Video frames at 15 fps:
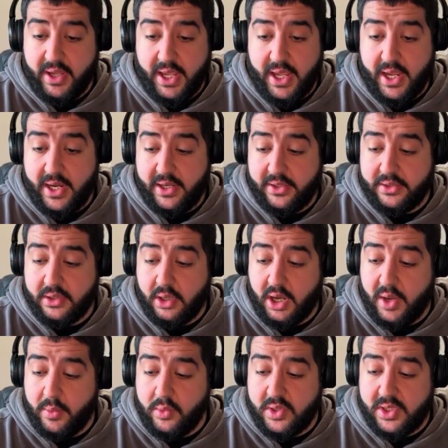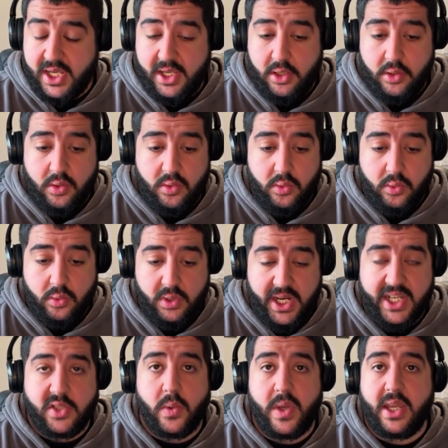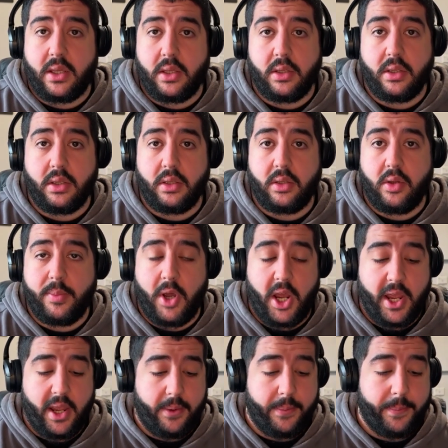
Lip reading: And I will see you next week. Goodbye.